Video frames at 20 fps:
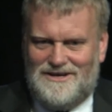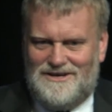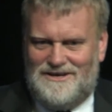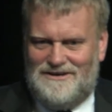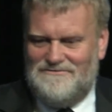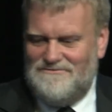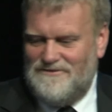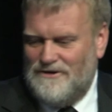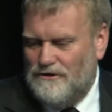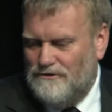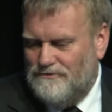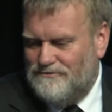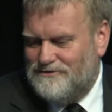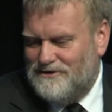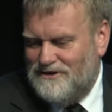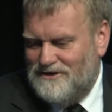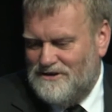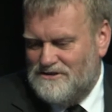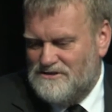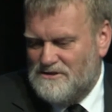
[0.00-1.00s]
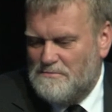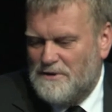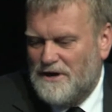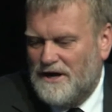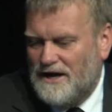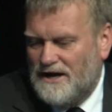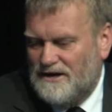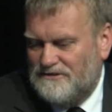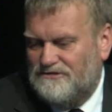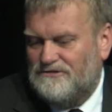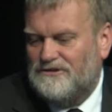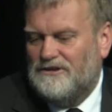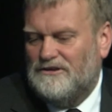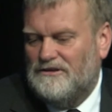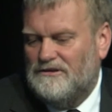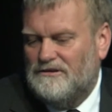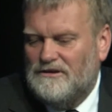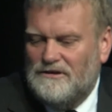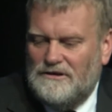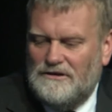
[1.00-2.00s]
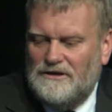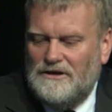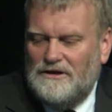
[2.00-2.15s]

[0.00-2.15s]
involved in the past in